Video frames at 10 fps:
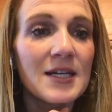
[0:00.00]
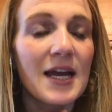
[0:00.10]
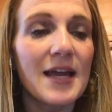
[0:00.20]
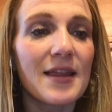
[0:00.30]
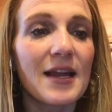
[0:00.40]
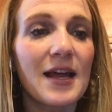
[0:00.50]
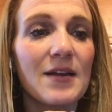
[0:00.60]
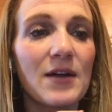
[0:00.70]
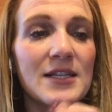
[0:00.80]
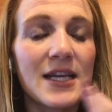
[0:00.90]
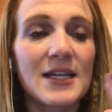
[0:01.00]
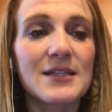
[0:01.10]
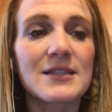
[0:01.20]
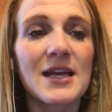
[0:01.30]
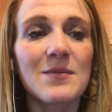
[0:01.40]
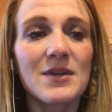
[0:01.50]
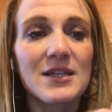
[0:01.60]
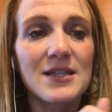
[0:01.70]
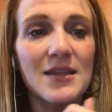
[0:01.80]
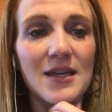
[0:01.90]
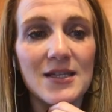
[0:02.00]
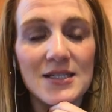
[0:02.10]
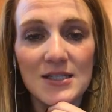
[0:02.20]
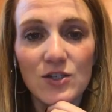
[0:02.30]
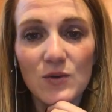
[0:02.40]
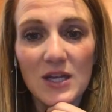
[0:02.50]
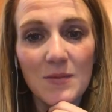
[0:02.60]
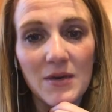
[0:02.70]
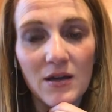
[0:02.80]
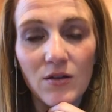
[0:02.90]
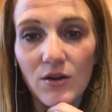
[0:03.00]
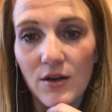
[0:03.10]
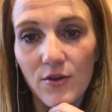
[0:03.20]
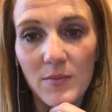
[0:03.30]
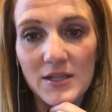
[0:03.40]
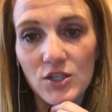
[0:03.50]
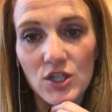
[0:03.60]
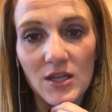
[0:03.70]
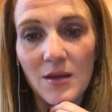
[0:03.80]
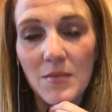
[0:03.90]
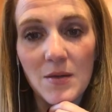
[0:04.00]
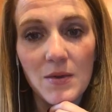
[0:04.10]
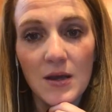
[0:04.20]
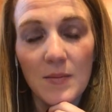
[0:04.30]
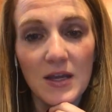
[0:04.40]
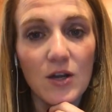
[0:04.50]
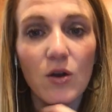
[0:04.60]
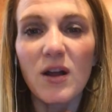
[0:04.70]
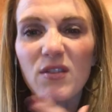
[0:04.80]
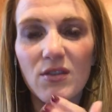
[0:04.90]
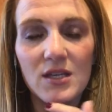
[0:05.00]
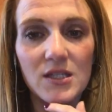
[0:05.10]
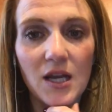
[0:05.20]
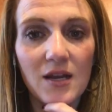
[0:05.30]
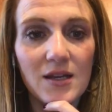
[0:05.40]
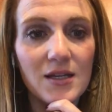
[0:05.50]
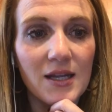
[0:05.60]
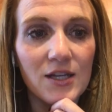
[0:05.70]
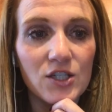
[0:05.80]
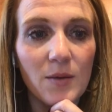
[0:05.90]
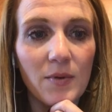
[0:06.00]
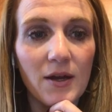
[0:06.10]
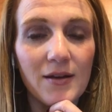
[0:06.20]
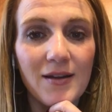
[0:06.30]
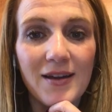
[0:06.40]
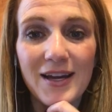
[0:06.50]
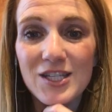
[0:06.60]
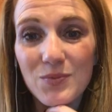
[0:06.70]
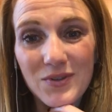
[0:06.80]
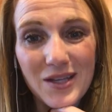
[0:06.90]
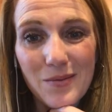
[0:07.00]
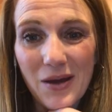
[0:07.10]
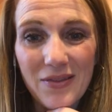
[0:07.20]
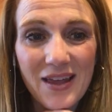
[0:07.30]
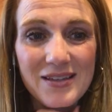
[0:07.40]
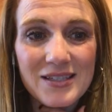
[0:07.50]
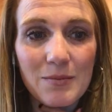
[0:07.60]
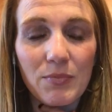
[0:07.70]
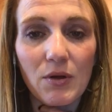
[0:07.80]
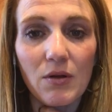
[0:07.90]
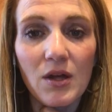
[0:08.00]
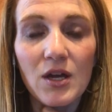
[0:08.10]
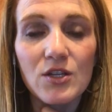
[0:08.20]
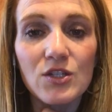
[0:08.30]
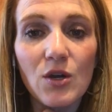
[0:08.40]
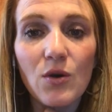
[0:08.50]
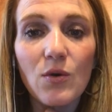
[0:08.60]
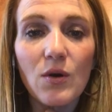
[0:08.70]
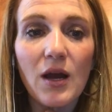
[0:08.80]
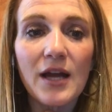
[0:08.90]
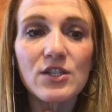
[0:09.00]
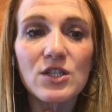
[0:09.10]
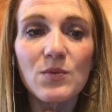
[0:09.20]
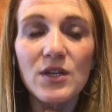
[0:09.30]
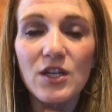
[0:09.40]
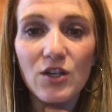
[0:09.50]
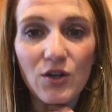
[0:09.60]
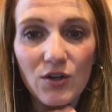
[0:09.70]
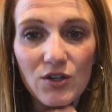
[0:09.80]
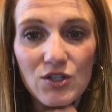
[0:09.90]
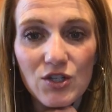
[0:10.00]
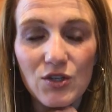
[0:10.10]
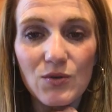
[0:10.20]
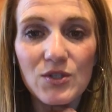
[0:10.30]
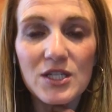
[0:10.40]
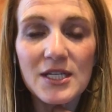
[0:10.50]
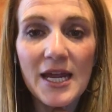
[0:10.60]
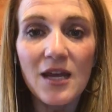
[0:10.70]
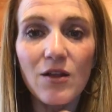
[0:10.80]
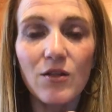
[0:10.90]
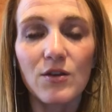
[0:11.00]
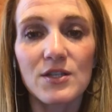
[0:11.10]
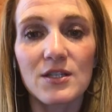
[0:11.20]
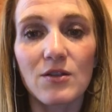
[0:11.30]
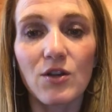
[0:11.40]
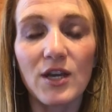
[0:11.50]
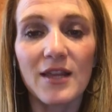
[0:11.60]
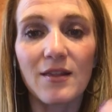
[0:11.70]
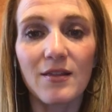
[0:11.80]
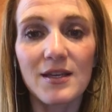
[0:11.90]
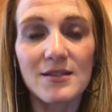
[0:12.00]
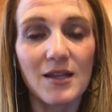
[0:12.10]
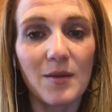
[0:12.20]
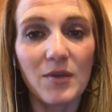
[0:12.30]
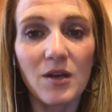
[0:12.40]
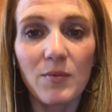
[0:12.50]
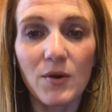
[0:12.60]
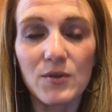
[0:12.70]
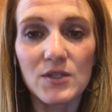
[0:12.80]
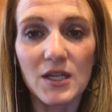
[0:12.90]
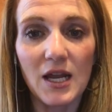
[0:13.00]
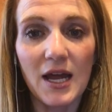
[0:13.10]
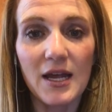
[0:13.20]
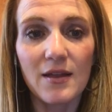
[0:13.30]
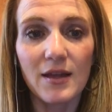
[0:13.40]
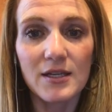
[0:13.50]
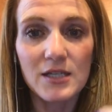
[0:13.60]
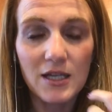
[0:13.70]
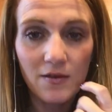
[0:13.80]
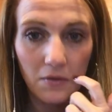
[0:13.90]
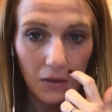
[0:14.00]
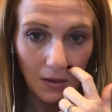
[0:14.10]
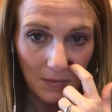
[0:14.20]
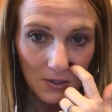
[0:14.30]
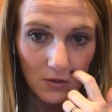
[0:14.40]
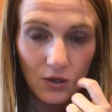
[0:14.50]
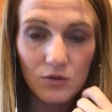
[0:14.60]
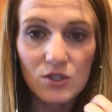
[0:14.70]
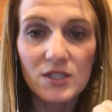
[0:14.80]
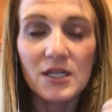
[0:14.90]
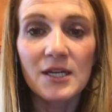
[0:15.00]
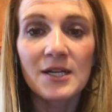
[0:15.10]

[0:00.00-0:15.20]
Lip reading: And then I take 10 minutes at the end to do email or other messaging that may be coming in, or other things that I need to catch up on. It's really about that simple. So I just want to encourage you to take a look at the list that I'm going to post, that I like to give a lot of my new coaches,